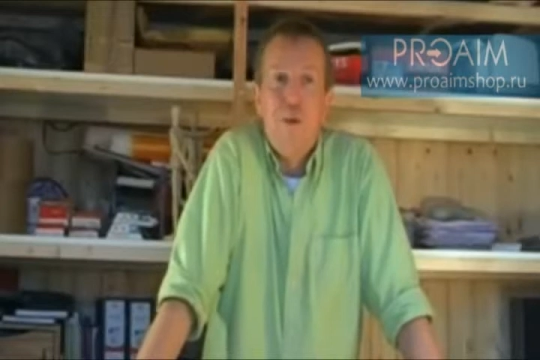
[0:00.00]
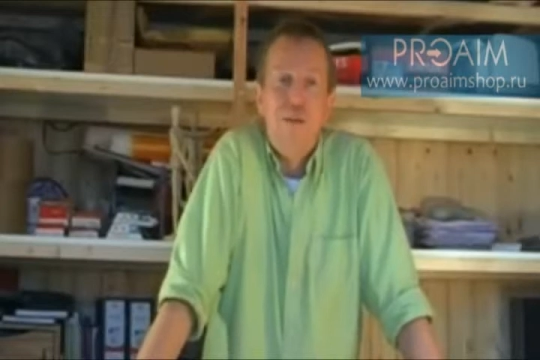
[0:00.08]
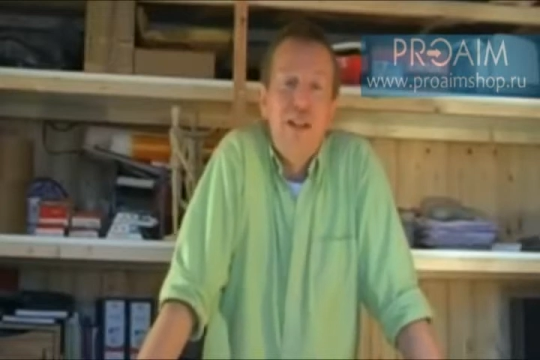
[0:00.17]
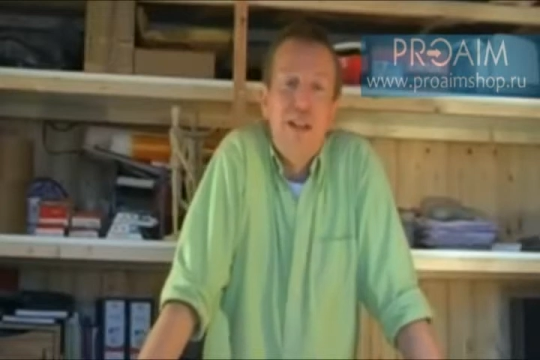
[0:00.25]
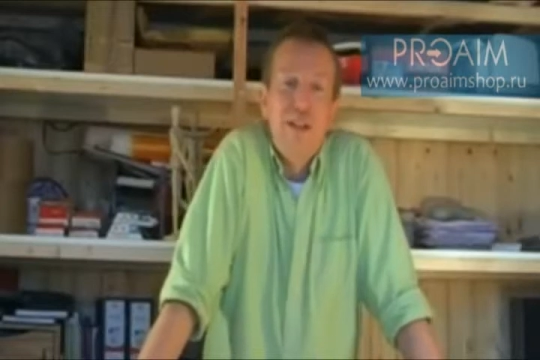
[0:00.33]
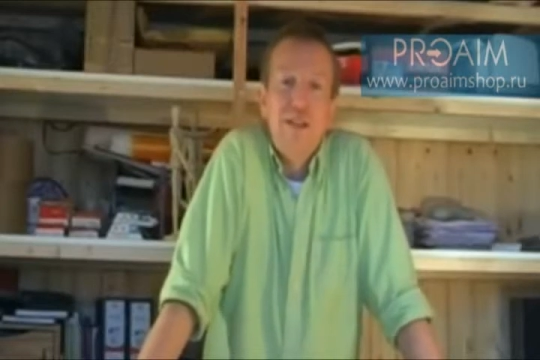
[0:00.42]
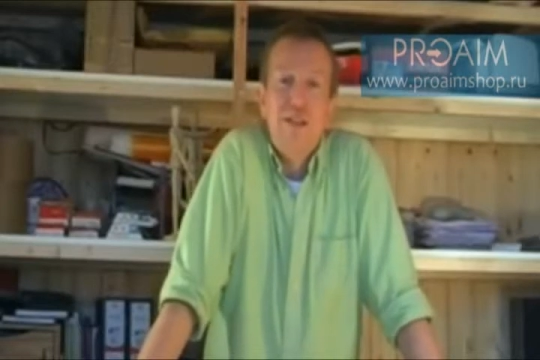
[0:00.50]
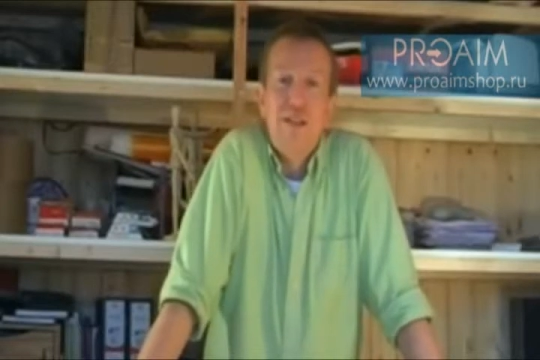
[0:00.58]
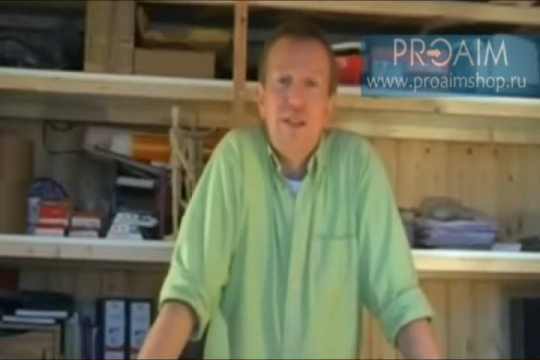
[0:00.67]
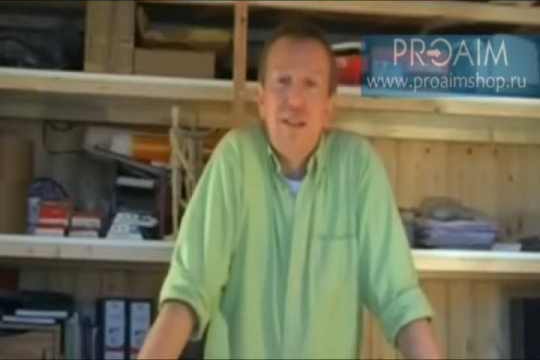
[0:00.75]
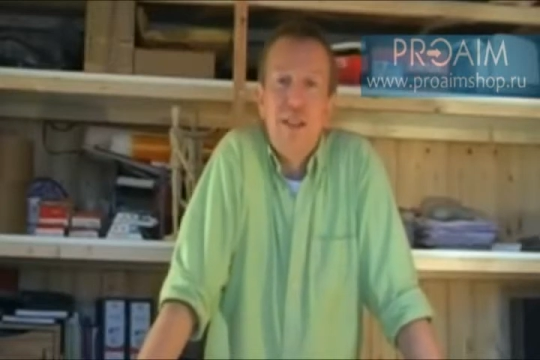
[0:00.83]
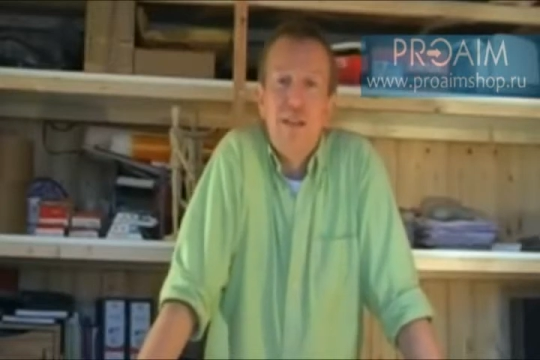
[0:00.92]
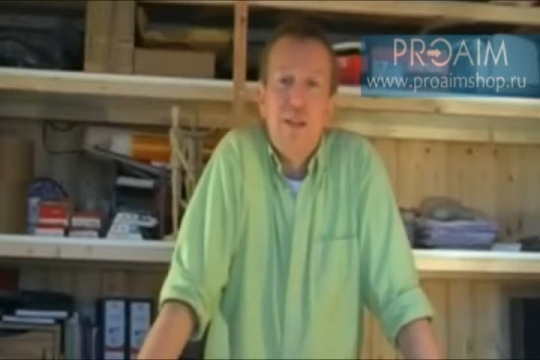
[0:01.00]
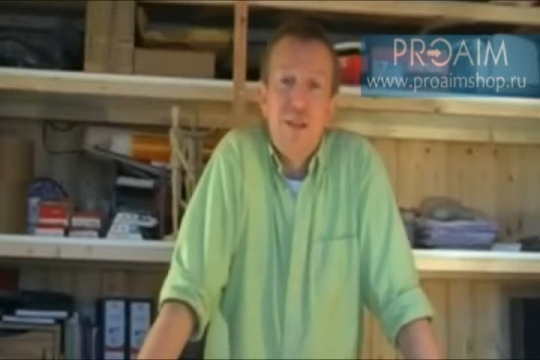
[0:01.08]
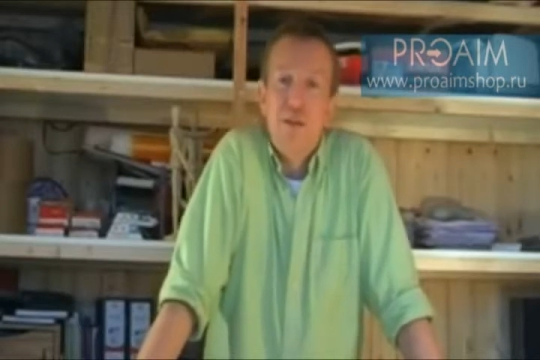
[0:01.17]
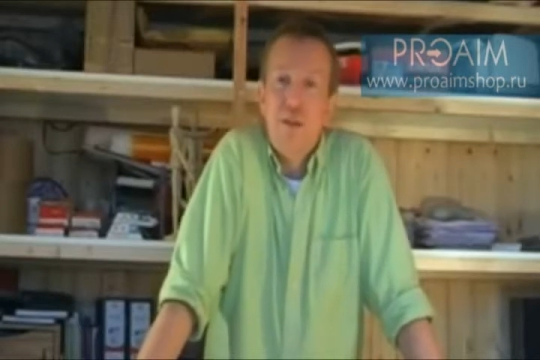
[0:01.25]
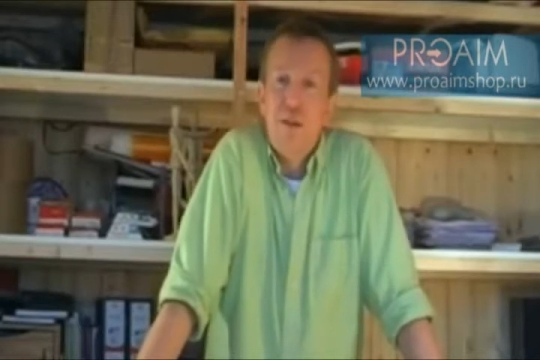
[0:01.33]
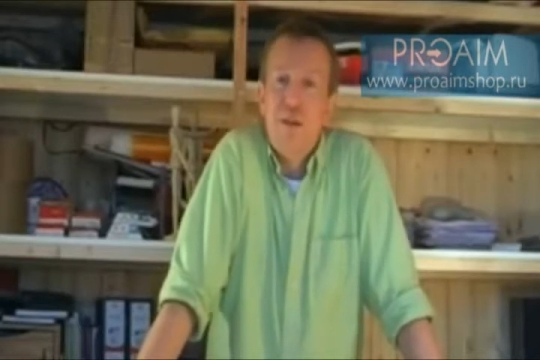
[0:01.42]
4 figures
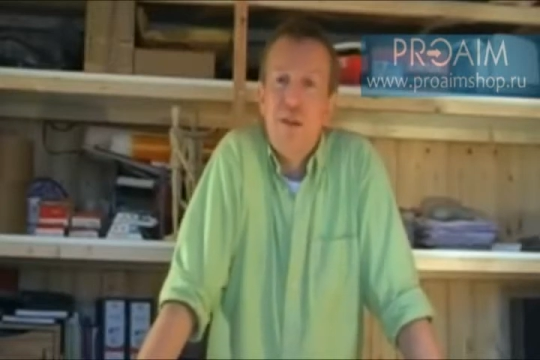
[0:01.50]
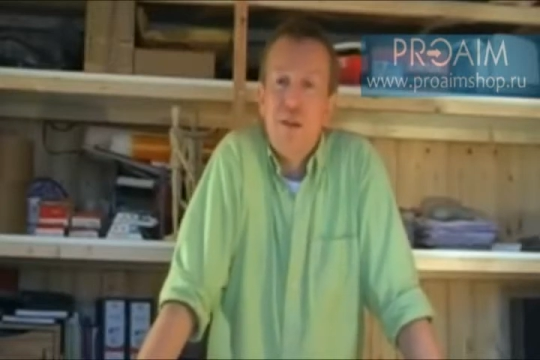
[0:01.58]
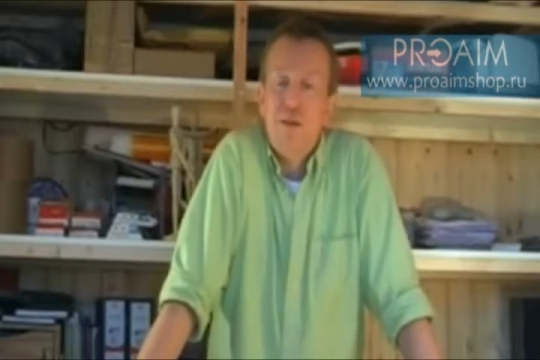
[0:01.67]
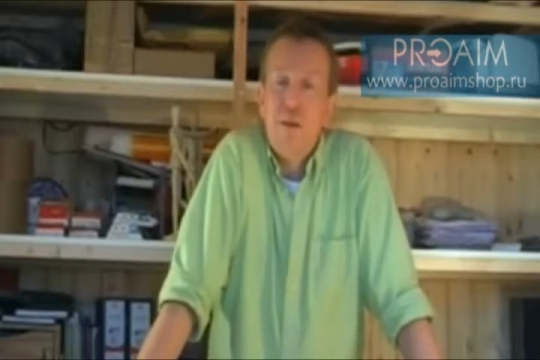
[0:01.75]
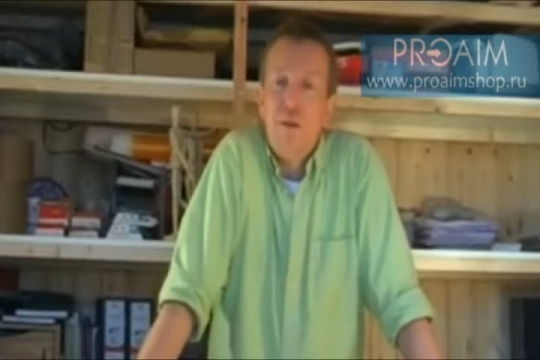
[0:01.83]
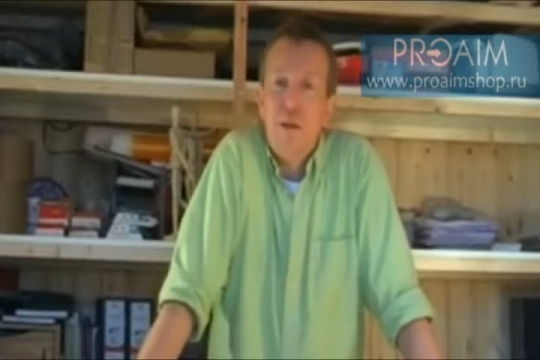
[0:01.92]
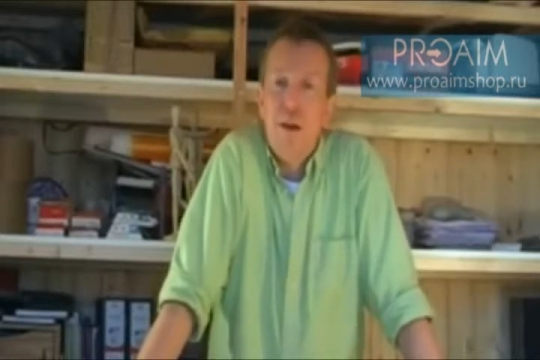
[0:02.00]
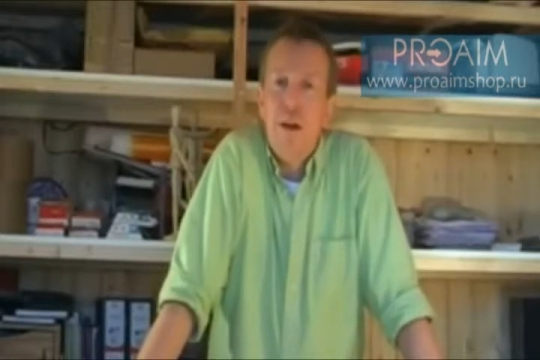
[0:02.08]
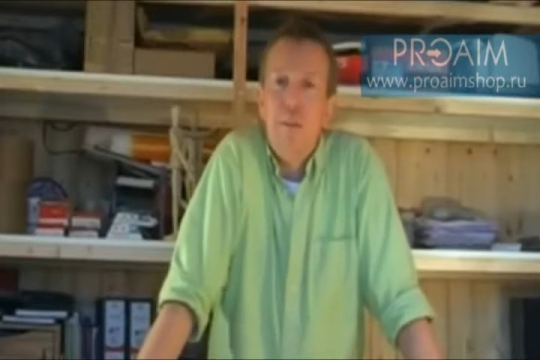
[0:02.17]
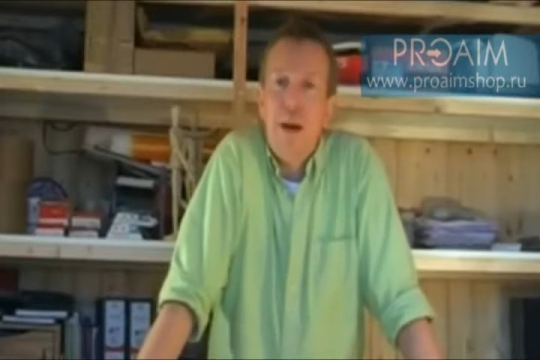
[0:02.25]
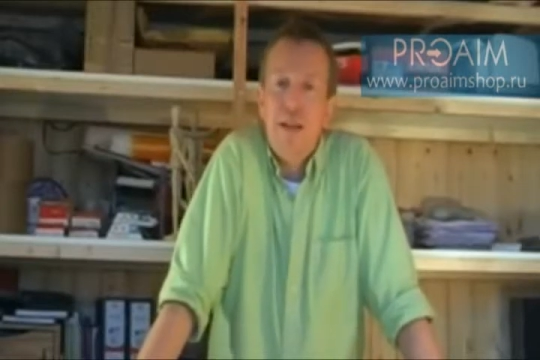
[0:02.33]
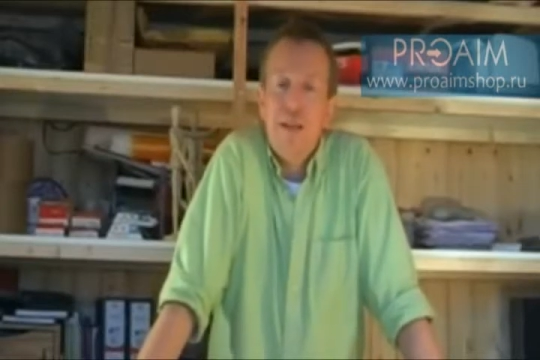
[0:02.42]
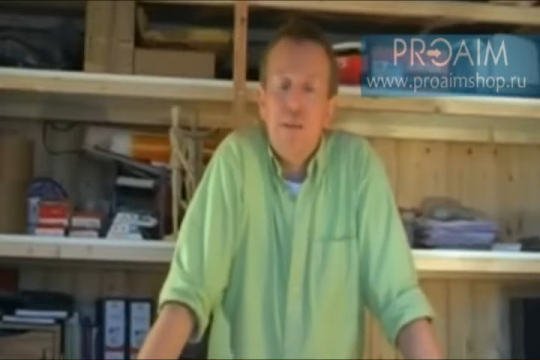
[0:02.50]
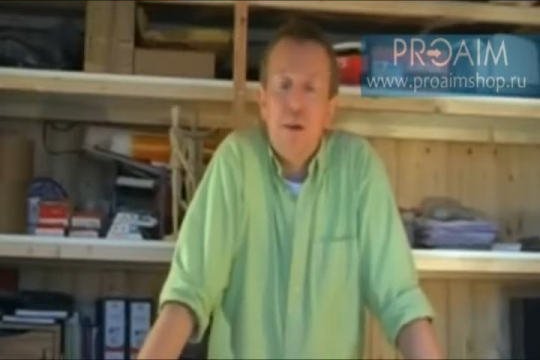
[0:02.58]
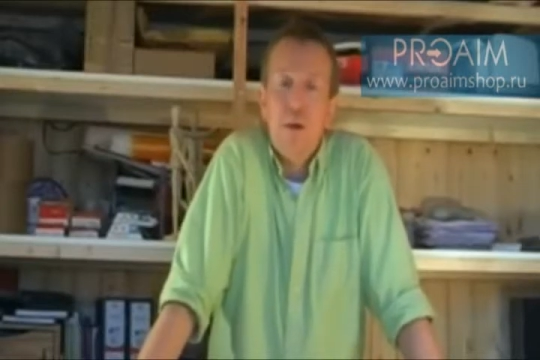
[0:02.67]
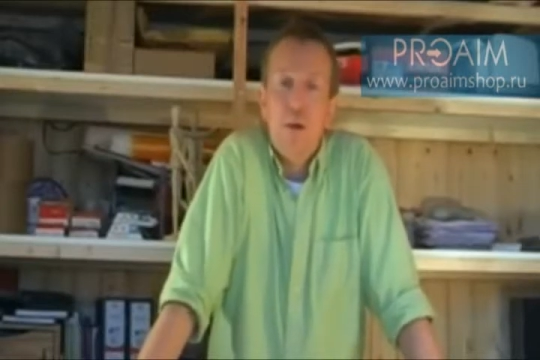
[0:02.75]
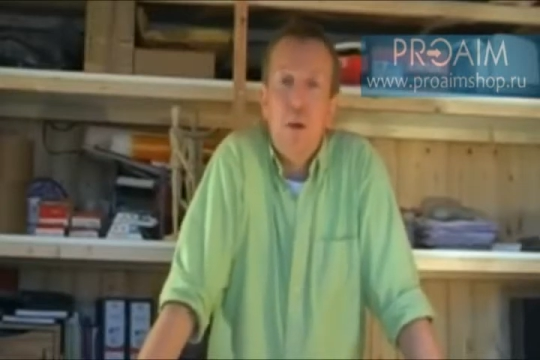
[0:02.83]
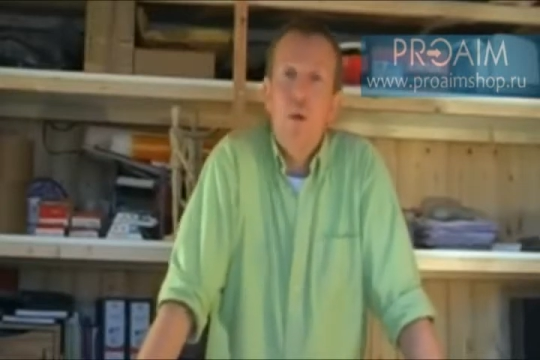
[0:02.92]
just for a sort of a base
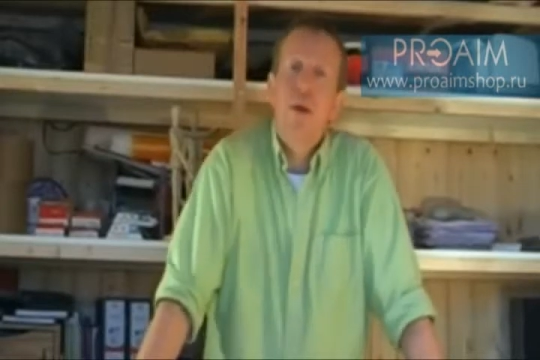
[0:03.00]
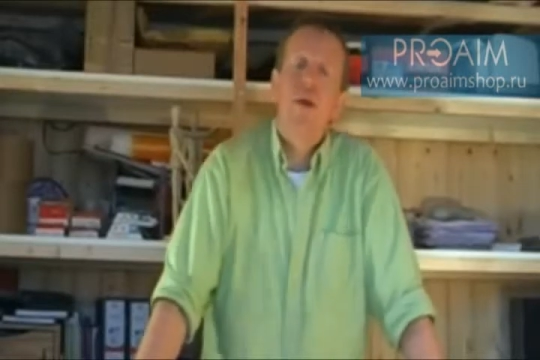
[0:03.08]
model,